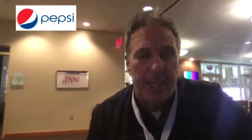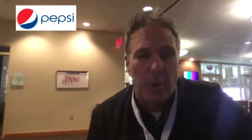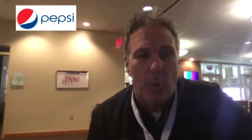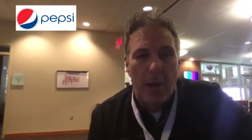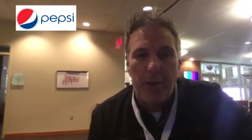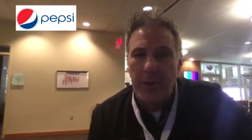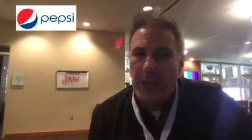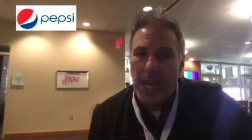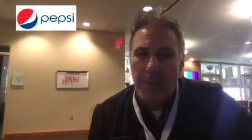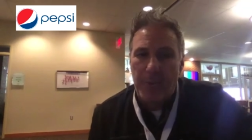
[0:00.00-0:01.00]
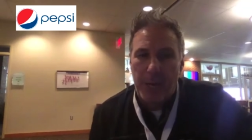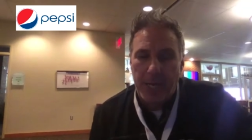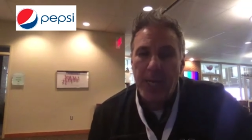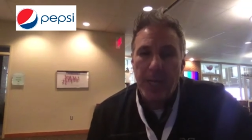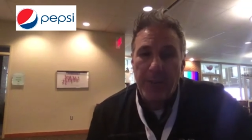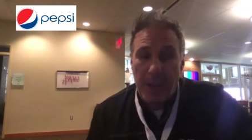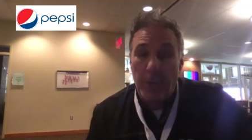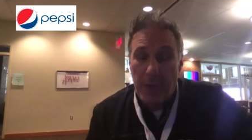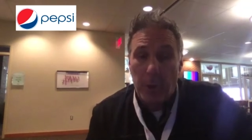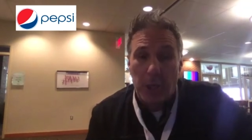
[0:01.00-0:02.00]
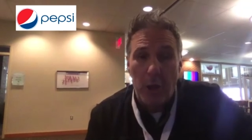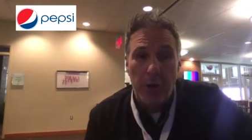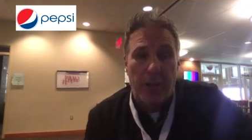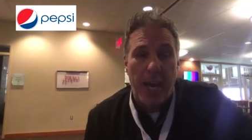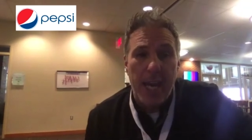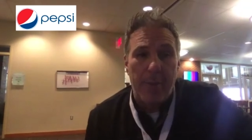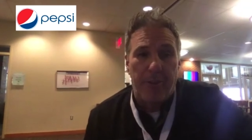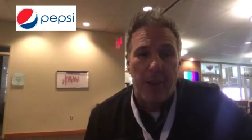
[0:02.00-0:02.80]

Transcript: in one of those games, but they were they were close games.